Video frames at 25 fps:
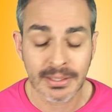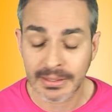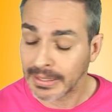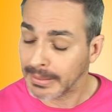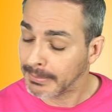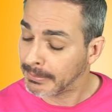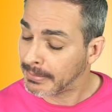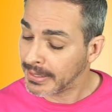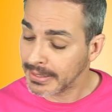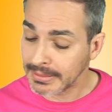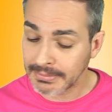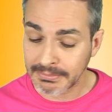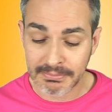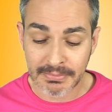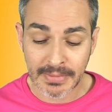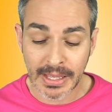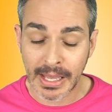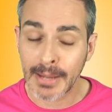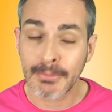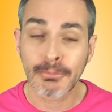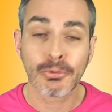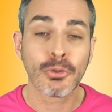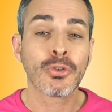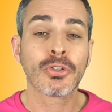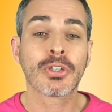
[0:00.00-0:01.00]
but
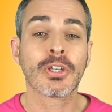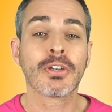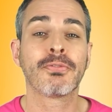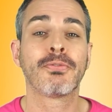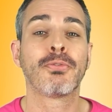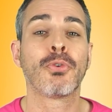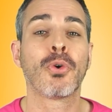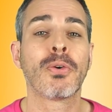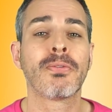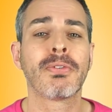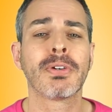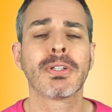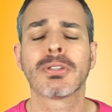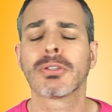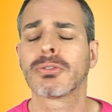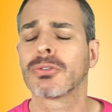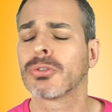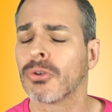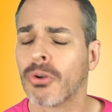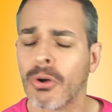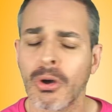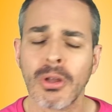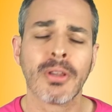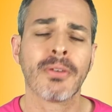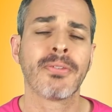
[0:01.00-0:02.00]
I'm looking forward to
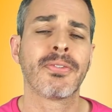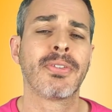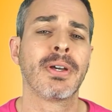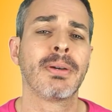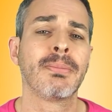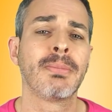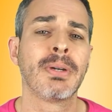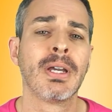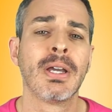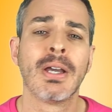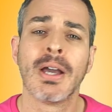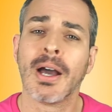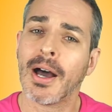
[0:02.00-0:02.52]
all of them.